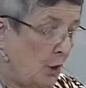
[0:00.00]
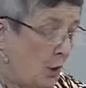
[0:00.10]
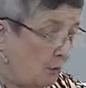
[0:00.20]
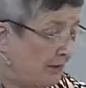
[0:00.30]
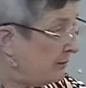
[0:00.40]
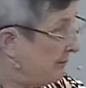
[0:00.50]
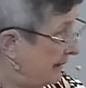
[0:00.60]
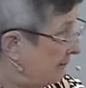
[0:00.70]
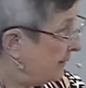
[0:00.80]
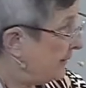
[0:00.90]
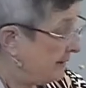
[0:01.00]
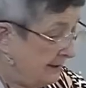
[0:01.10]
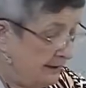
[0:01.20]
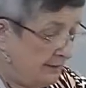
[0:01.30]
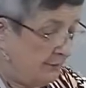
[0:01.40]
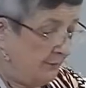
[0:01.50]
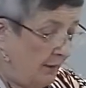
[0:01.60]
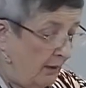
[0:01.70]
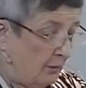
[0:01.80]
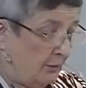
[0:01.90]
We remember that these
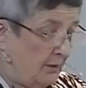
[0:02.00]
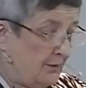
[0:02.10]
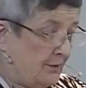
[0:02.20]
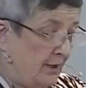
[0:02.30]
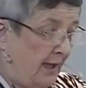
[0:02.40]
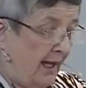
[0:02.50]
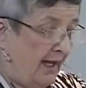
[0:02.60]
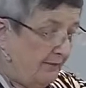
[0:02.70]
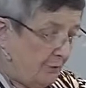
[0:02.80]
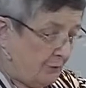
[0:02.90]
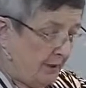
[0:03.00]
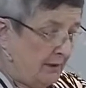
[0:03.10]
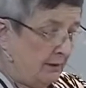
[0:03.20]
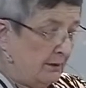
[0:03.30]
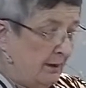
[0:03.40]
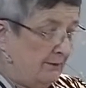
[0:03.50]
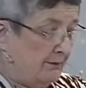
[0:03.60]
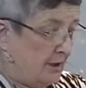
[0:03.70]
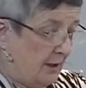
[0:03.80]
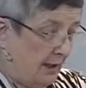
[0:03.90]
followers have spent a lot of
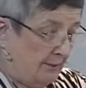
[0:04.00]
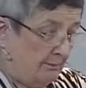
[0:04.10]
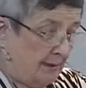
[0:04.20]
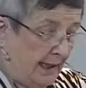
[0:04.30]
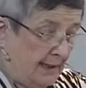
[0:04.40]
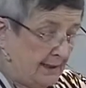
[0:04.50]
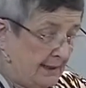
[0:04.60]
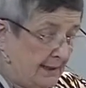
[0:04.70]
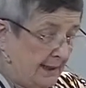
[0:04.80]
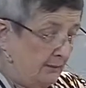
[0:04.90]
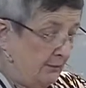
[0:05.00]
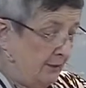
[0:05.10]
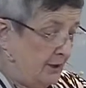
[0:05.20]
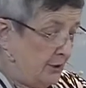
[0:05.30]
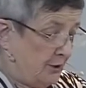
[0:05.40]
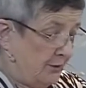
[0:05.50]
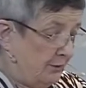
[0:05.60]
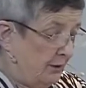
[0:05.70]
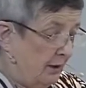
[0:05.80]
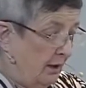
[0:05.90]
time, night and day, with each other.
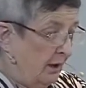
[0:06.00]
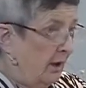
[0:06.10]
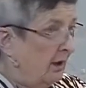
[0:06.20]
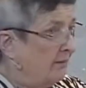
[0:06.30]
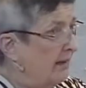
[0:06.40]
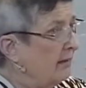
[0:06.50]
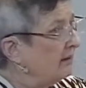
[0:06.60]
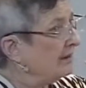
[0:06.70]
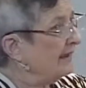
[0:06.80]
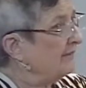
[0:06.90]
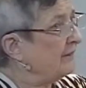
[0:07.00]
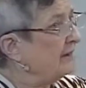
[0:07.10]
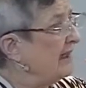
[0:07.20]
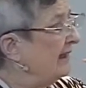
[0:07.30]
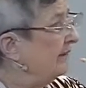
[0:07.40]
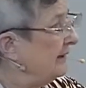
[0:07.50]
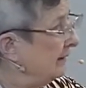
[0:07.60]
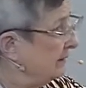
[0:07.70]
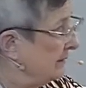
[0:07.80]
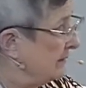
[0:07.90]
They all left their
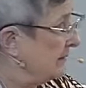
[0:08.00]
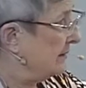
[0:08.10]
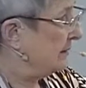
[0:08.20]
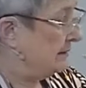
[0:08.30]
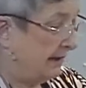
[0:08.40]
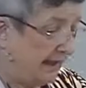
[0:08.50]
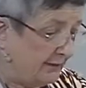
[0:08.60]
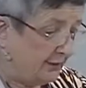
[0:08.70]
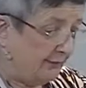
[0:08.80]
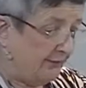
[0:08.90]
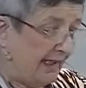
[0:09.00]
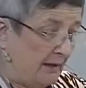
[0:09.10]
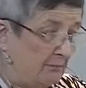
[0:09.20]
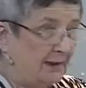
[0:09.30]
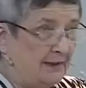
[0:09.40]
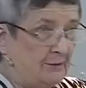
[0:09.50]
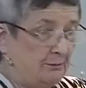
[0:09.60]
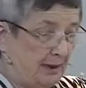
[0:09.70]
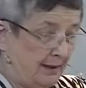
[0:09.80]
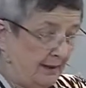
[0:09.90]
livelihoods and their families
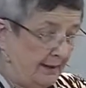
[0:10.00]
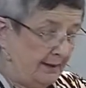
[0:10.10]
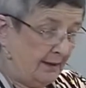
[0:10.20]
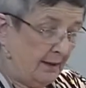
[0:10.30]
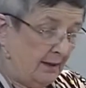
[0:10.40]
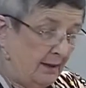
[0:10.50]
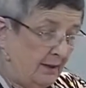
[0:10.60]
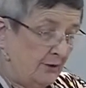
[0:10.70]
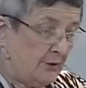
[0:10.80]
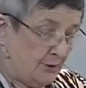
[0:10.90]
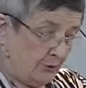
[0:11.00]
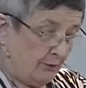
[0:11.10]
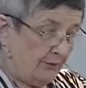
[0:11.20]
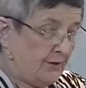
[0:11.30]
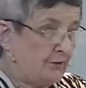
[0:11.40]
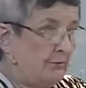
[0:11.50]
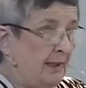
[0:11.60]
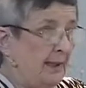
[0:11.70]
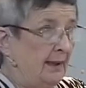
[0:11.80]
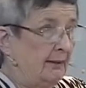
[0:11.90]
behind to serve this
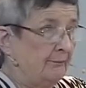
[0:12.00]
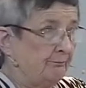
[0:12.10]
man